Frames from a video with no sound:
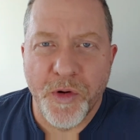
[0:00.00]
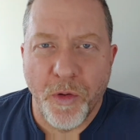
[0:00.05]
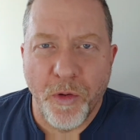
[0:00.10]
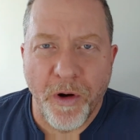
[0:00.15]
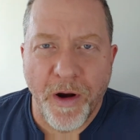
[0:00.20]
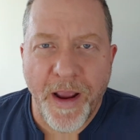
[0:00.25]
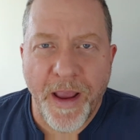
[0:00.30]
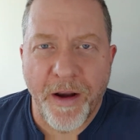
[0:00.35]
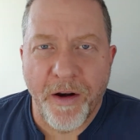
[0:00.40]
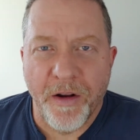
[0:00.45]

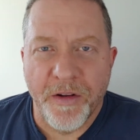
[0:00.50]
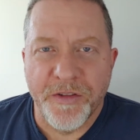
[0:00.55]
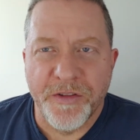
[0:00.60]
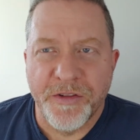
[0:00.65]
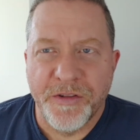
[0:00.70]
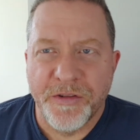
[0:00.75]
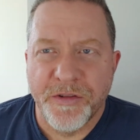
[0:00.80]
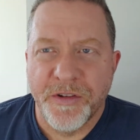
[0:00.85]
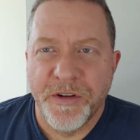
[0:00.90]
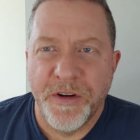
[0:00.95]
or
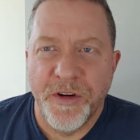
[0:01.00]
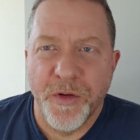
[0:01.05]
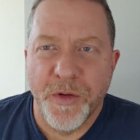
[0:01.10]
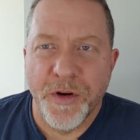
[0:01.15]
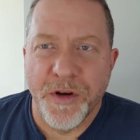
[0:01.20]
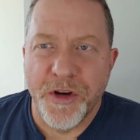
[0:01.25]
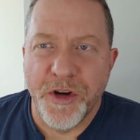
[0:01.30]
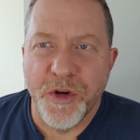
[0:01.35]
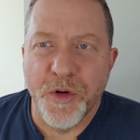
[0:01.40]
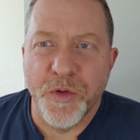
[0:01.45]
add-ons you
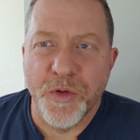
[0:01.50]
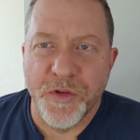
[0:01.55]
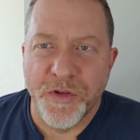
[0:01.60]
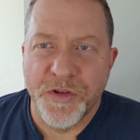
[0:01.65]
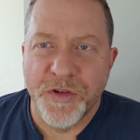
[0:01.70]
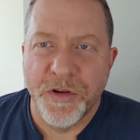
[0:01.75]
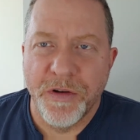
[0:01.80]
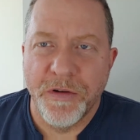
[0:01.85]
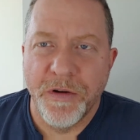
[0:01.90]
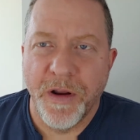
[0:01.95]
can
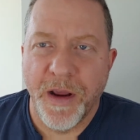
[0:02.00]
use